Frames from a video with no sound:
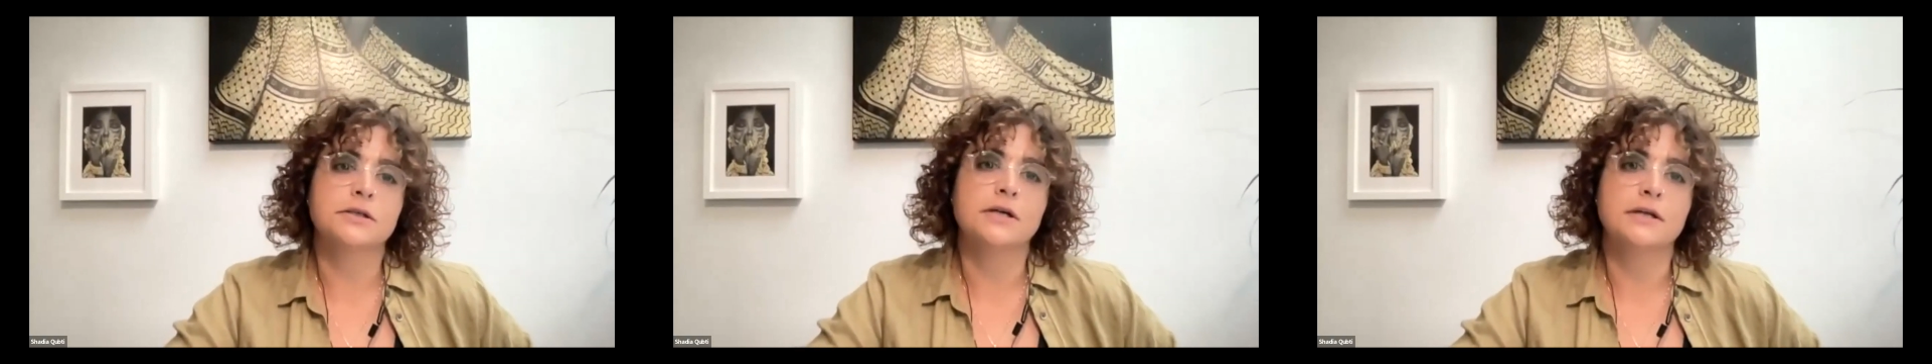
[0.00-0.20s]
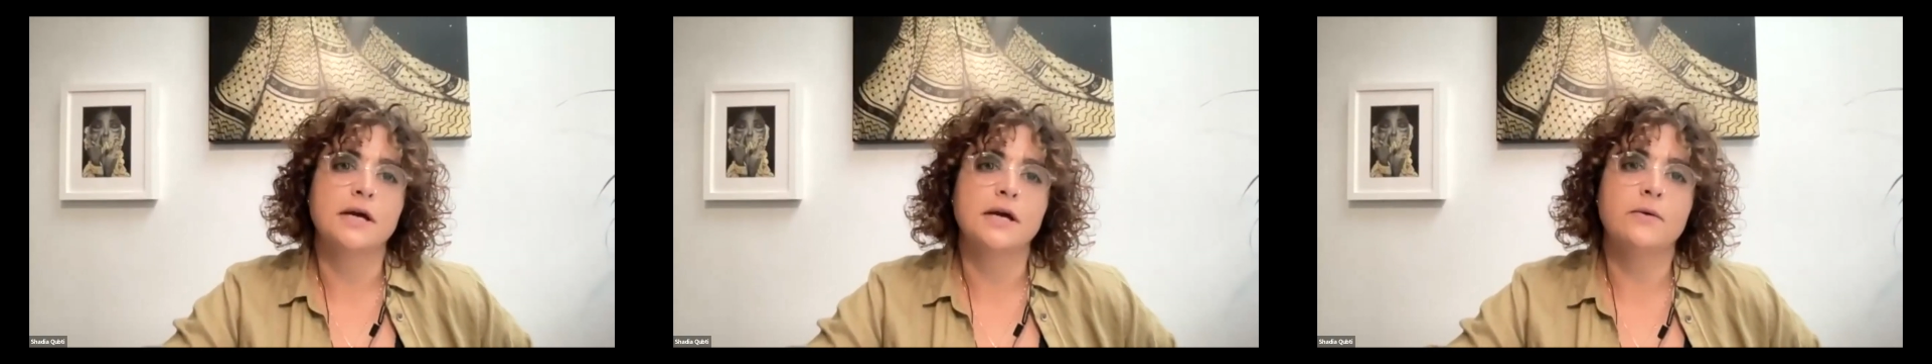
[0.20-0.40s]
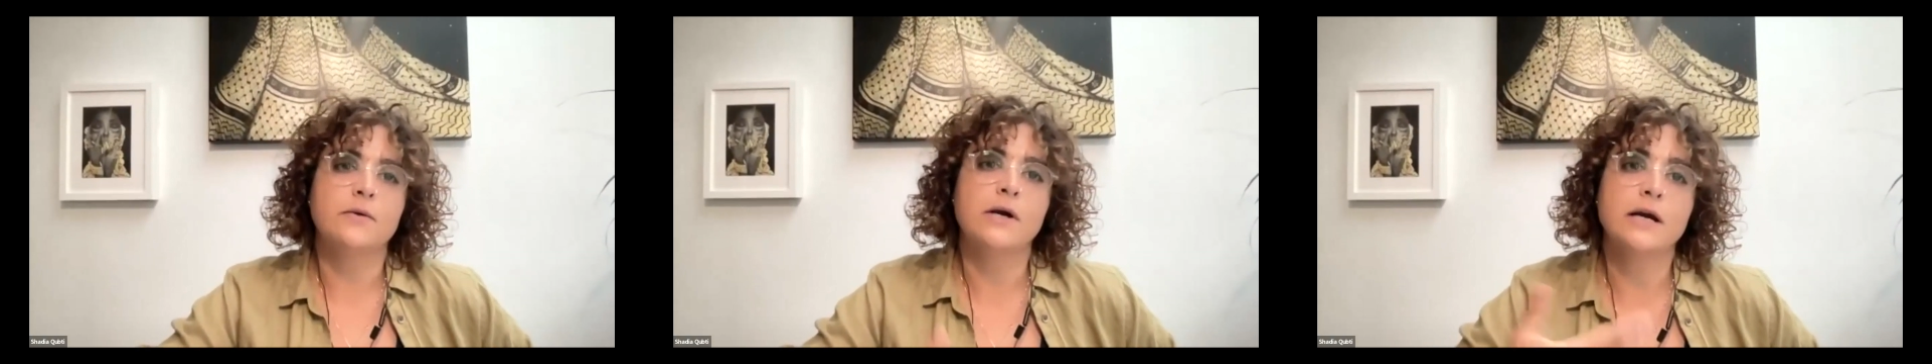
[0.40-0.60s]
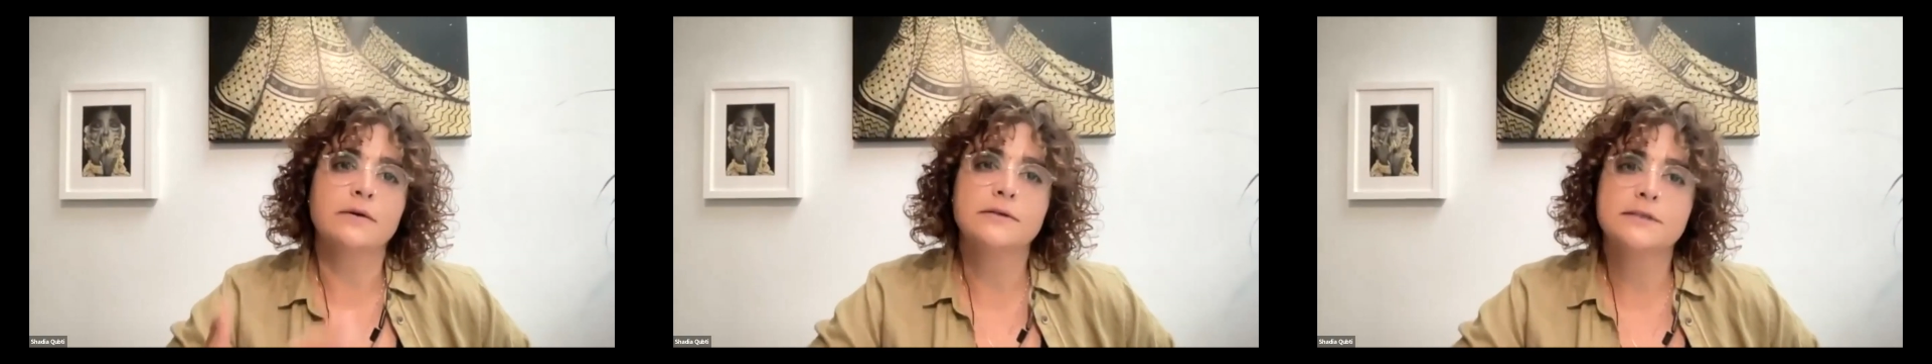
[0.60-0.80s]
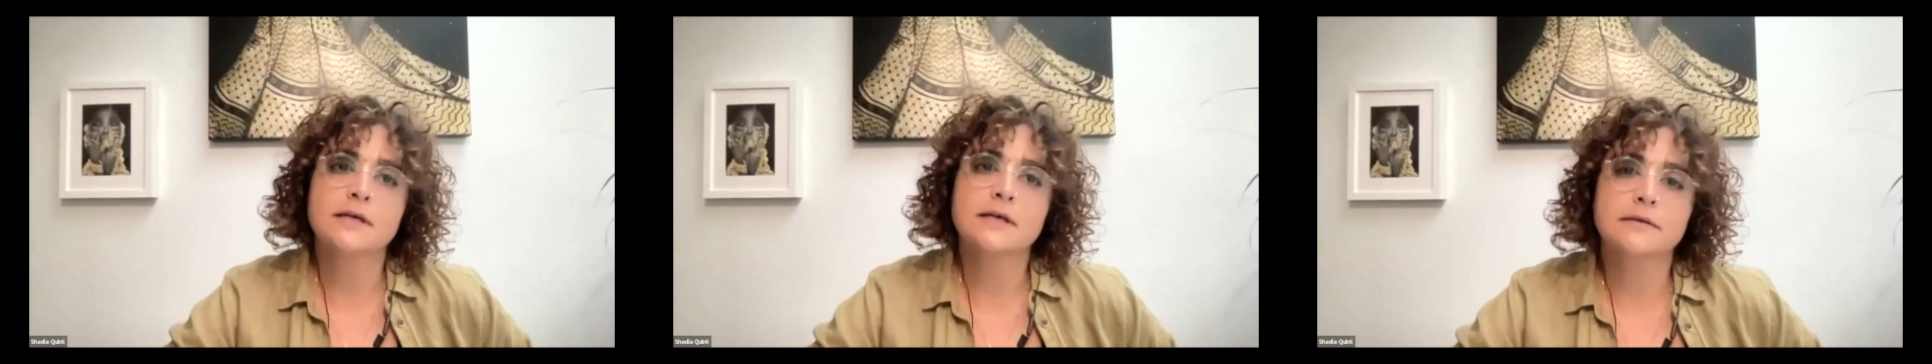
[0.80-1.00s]
and how
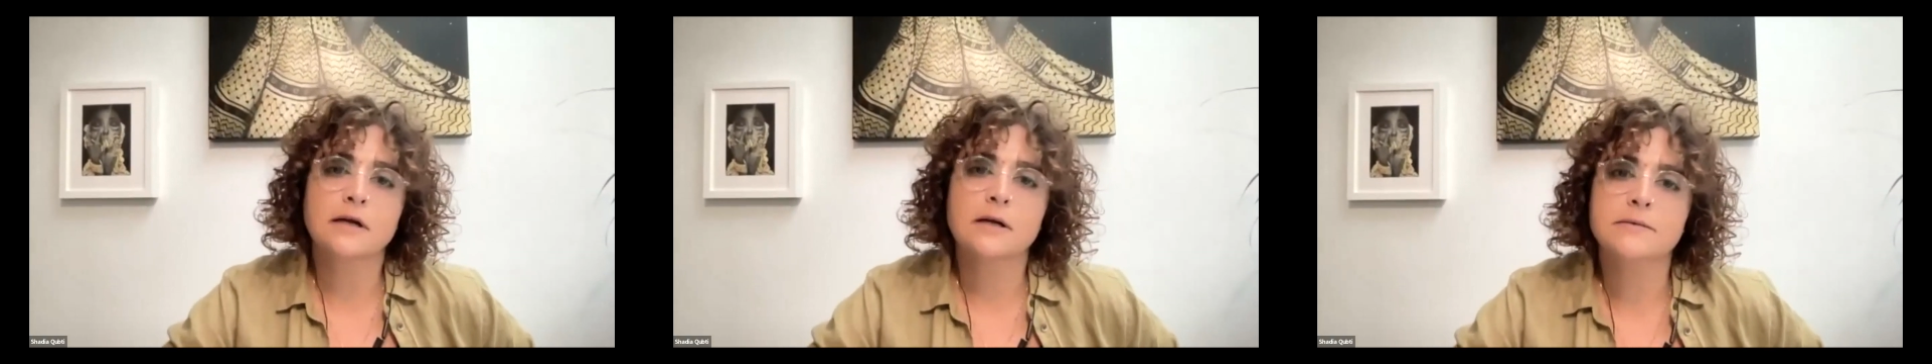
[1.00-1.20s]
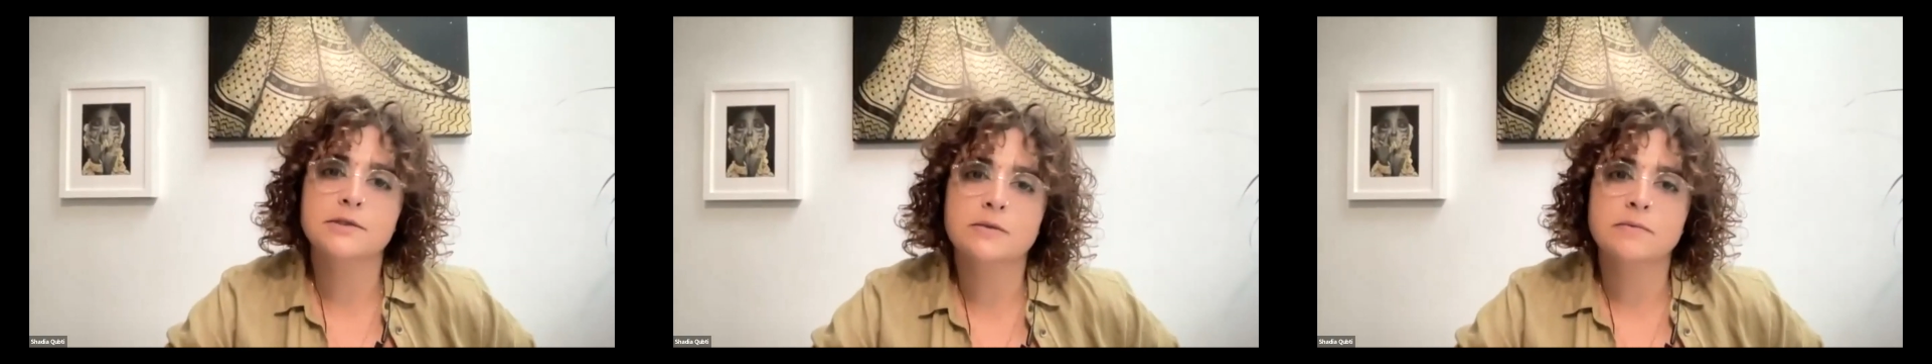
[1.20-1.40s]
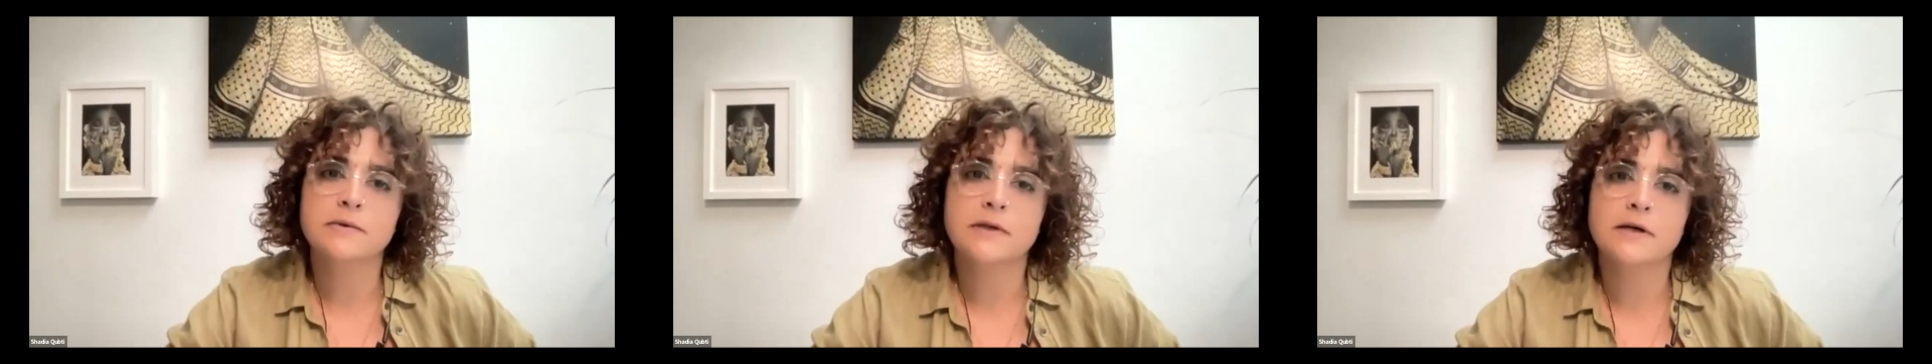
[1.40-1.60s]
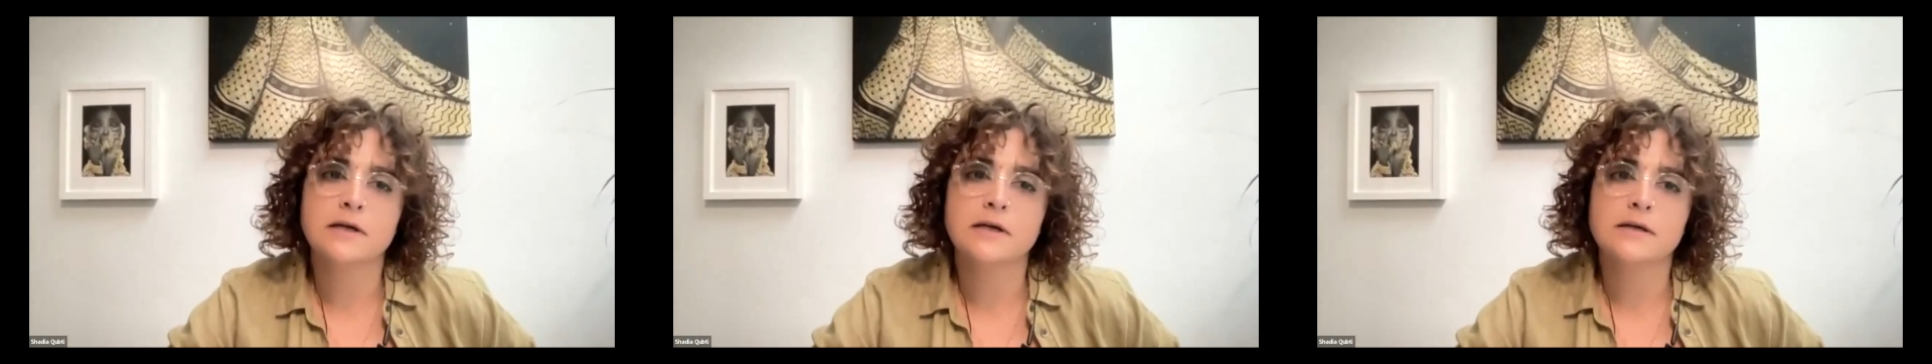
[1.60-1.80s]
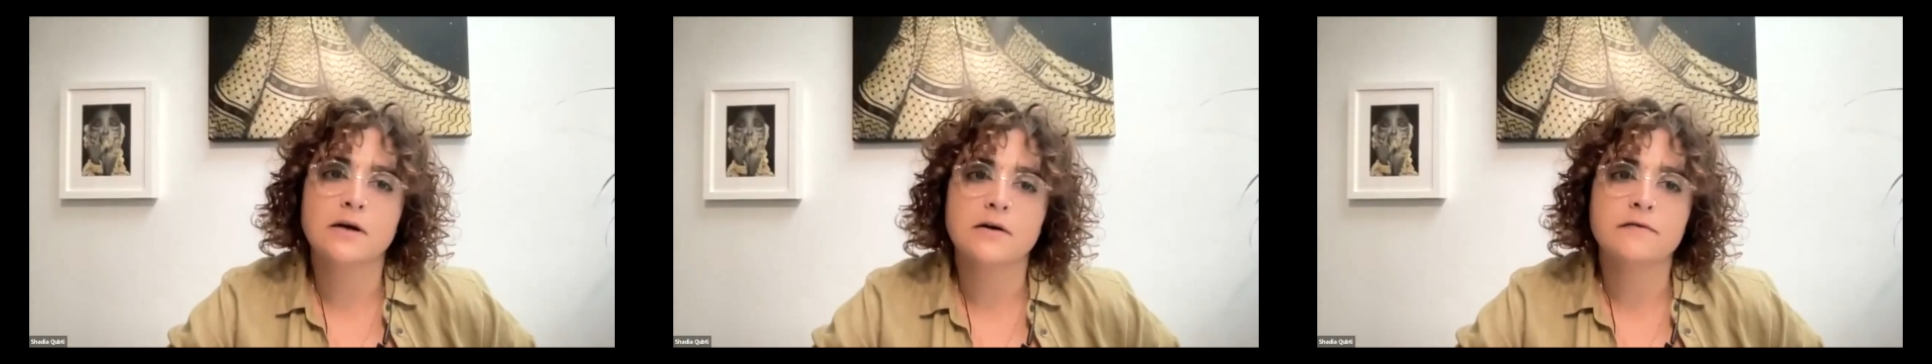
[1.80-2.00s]
does that come into play
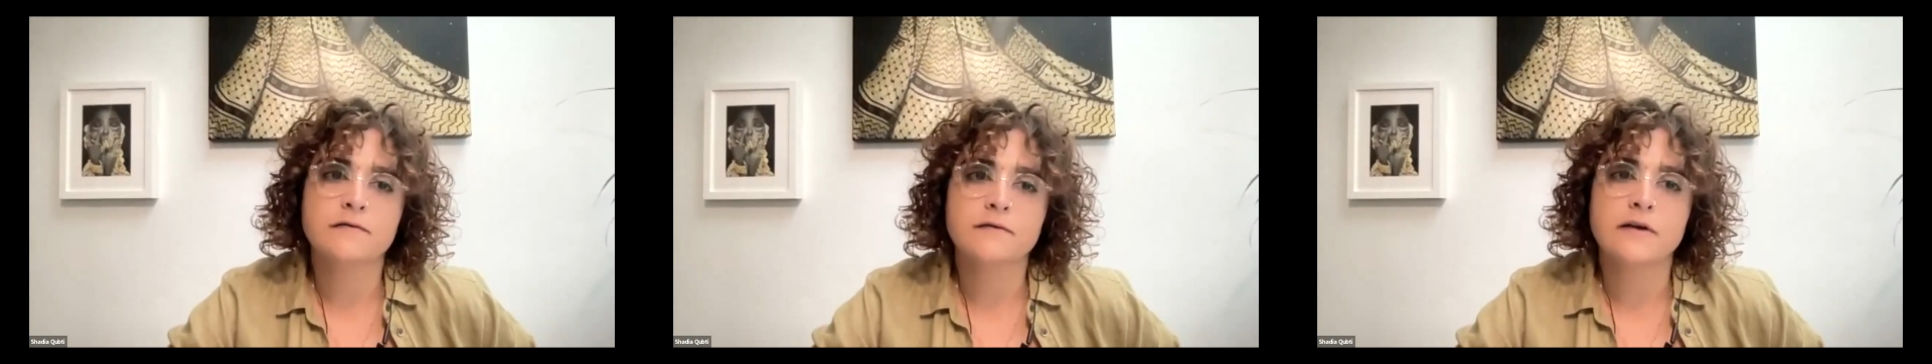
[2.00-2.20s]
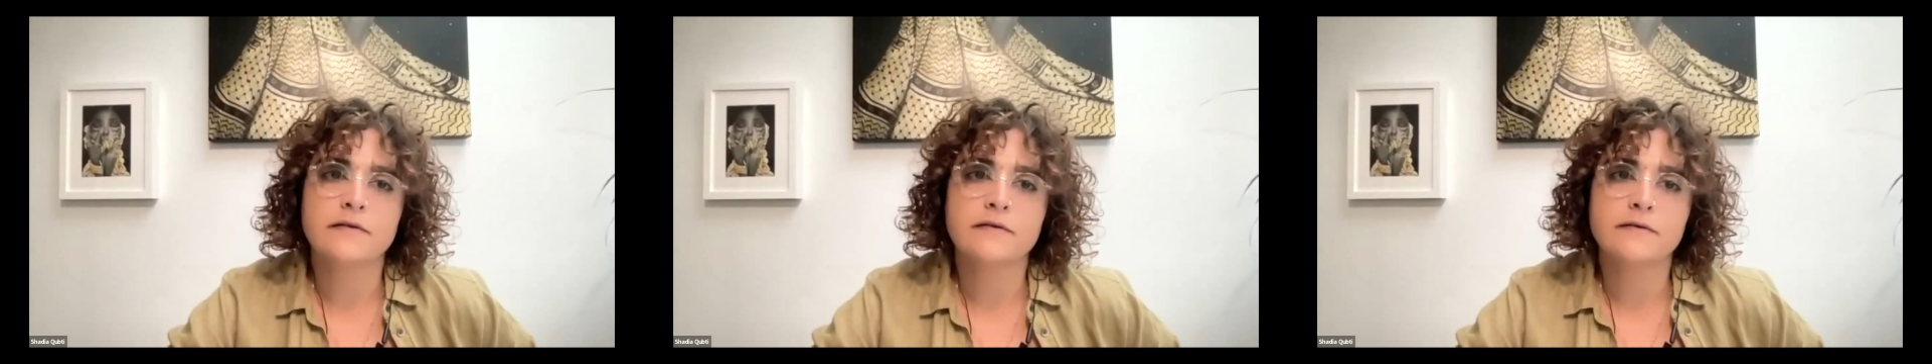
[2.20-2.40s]
in our faith